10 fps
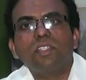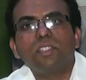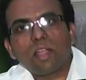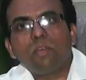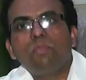
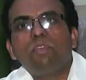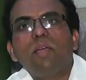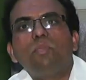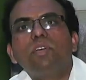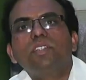lack of
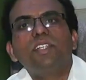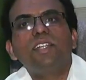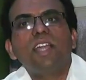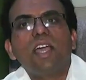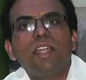fibers
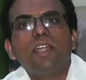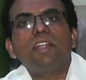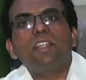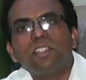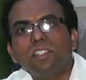in
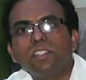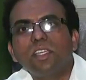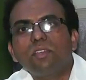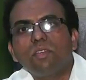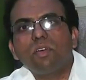diet. These
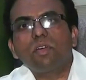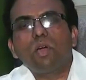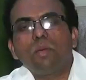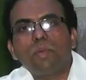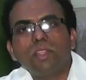are
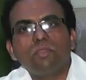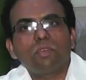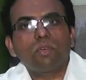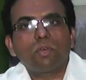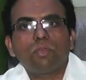common